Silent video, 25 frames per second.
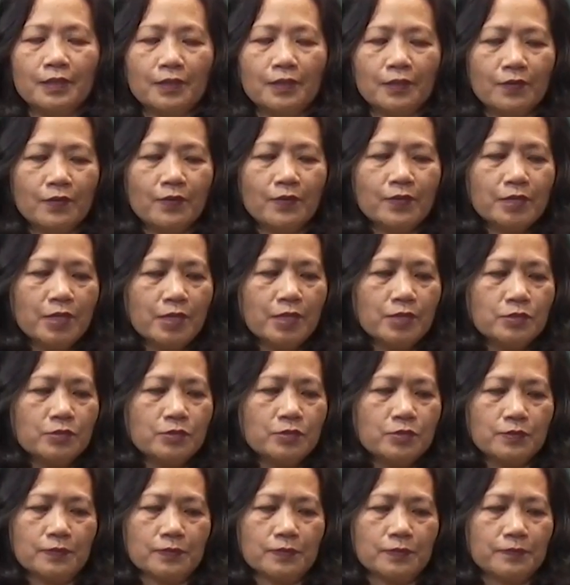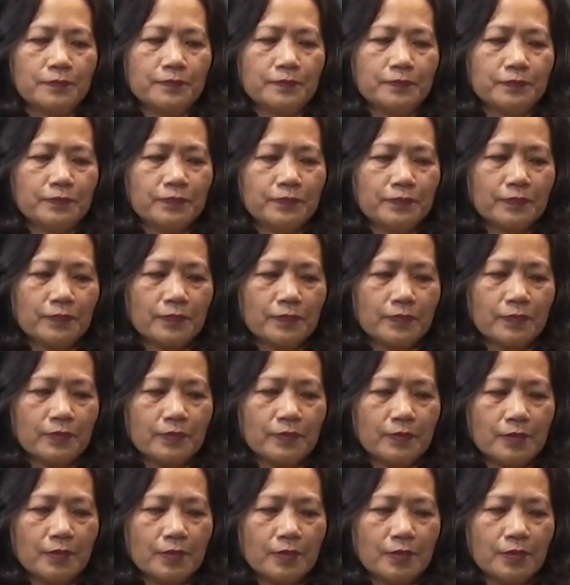What can you do?
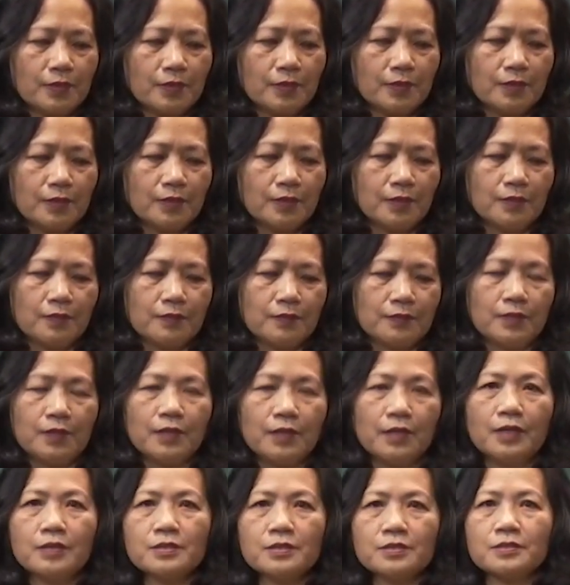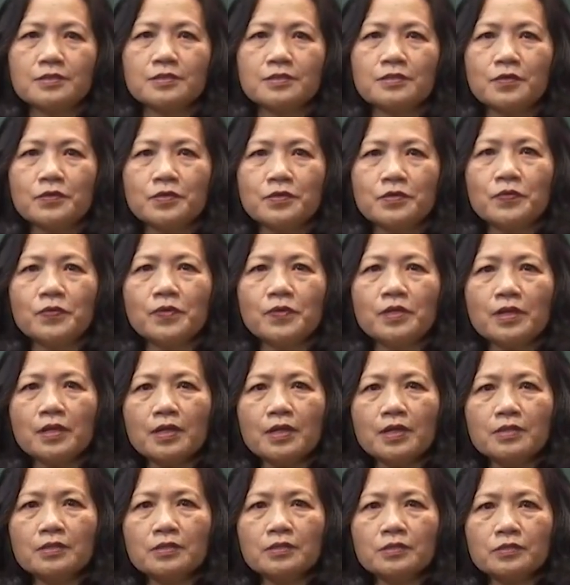Yes, so you will
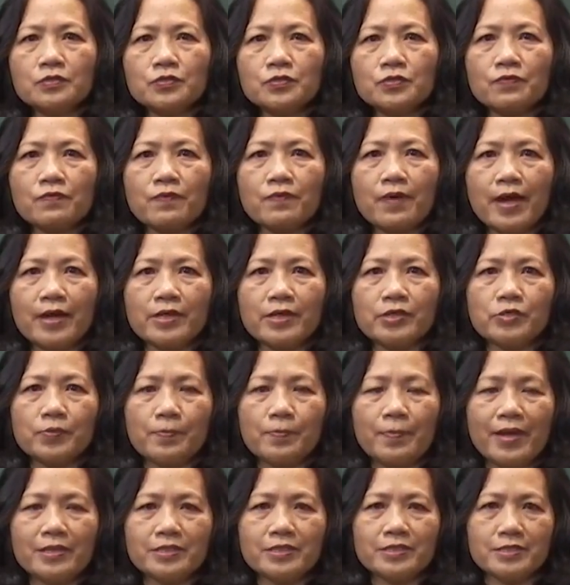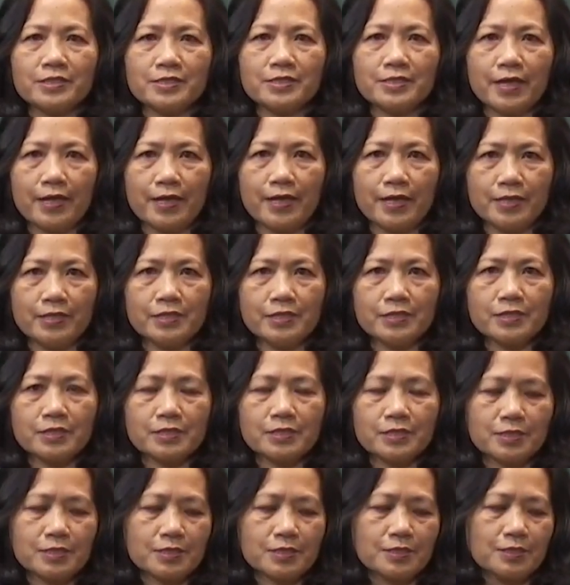learn to write better
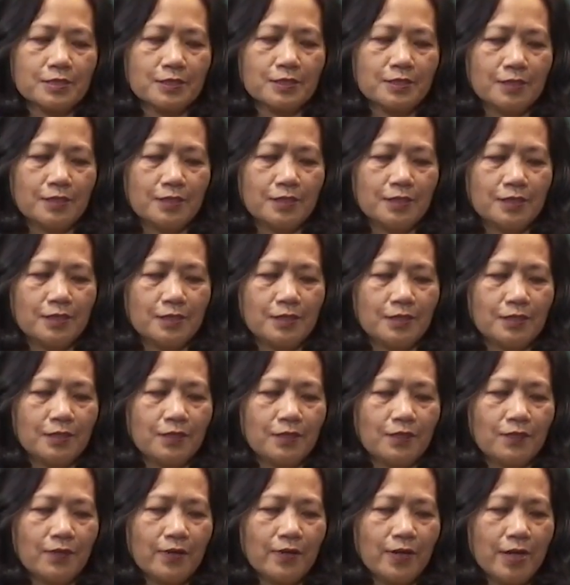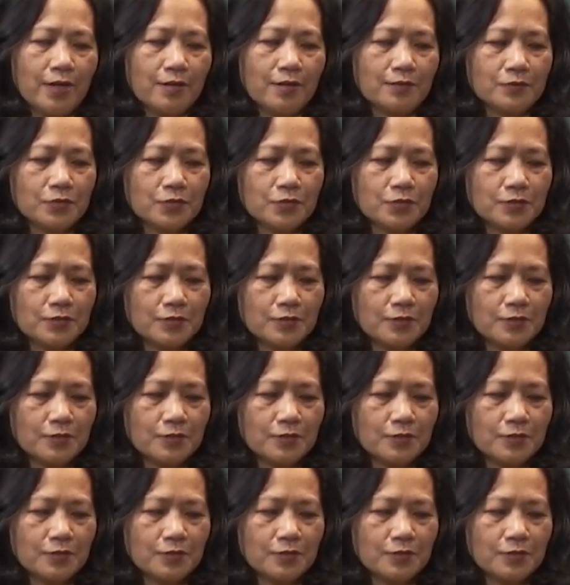tests. What else?